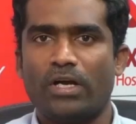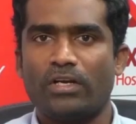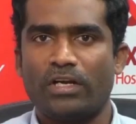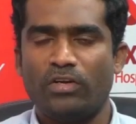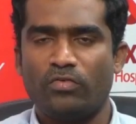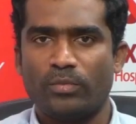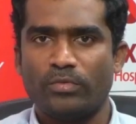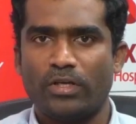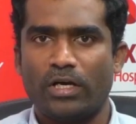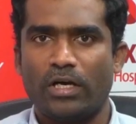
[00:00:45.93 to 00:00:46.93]
part, right
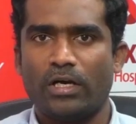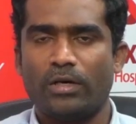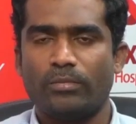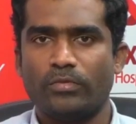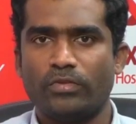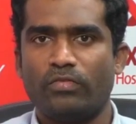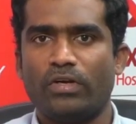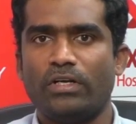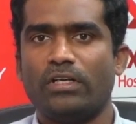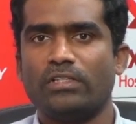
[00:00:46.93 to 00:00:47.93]
from the
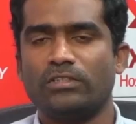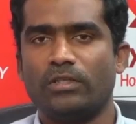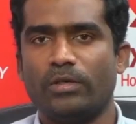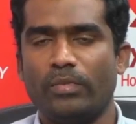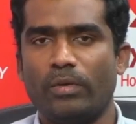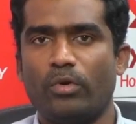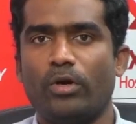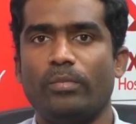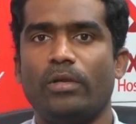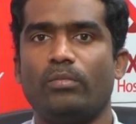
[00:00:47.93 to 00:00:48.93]
fundus, the
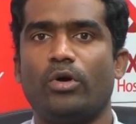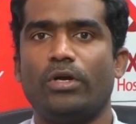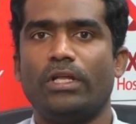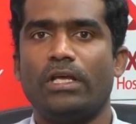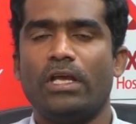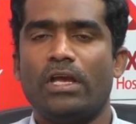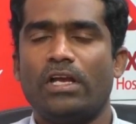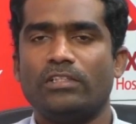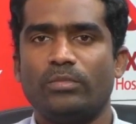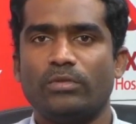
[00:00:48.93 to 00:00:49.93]
main body,
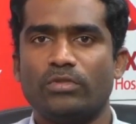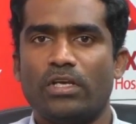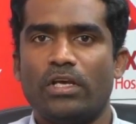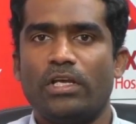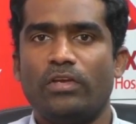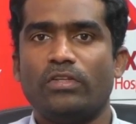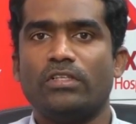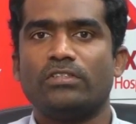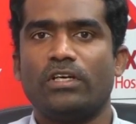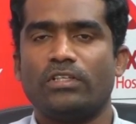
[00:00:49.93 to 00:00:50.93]
and sometimes even
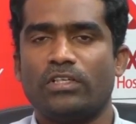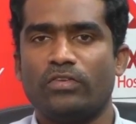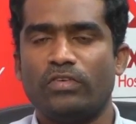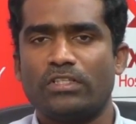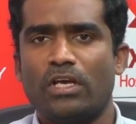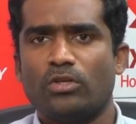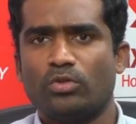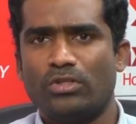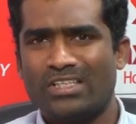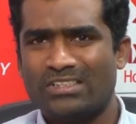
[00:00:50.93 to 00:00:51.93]
the cervix.
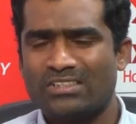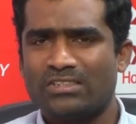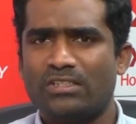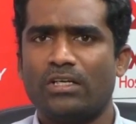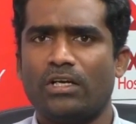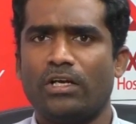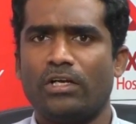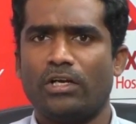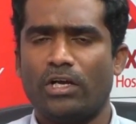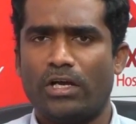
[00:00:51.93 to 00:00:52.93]
So they are just
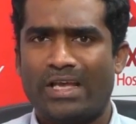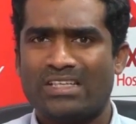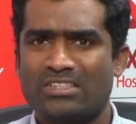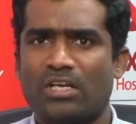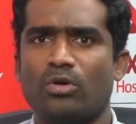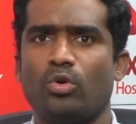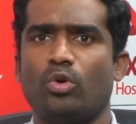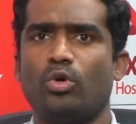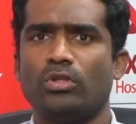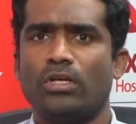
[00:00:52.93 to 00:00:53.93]
the extra
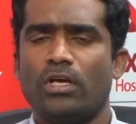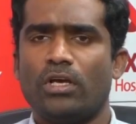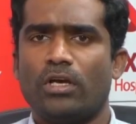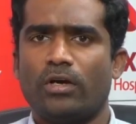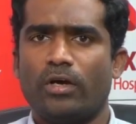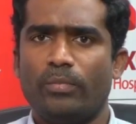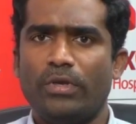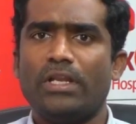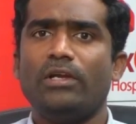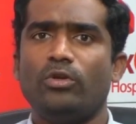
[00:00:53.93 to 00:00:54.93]
growth,
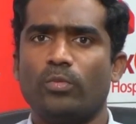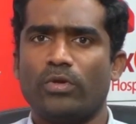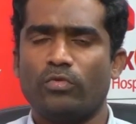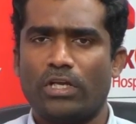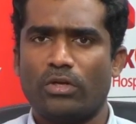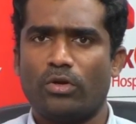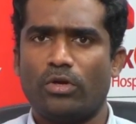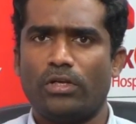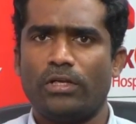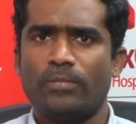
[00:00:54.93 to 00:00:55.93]
benign tumor we can
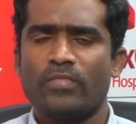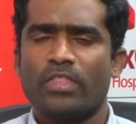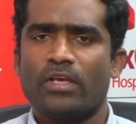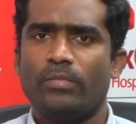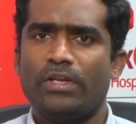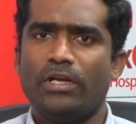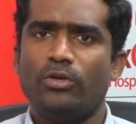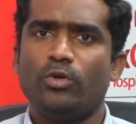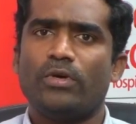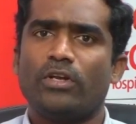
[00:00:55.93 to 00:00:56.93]
call it,
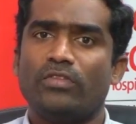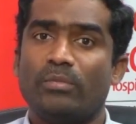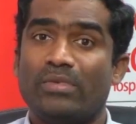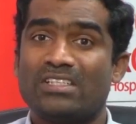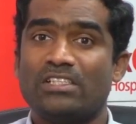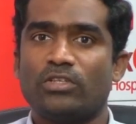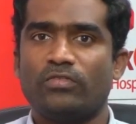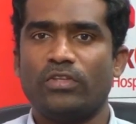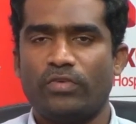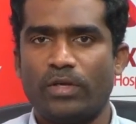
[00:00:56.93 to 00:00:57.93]
benign tumor of the muscles
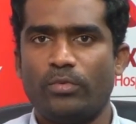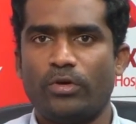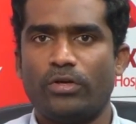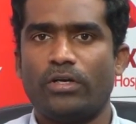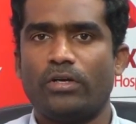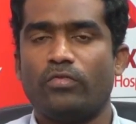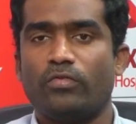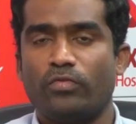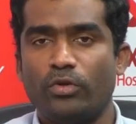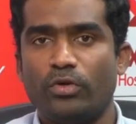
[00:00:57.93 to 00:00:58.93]
of the
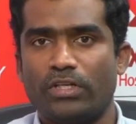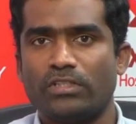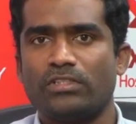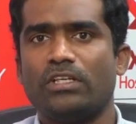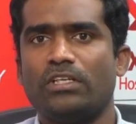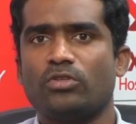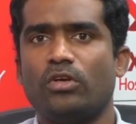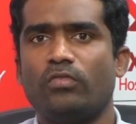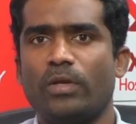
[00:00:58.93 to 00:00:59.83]
uterus, that is called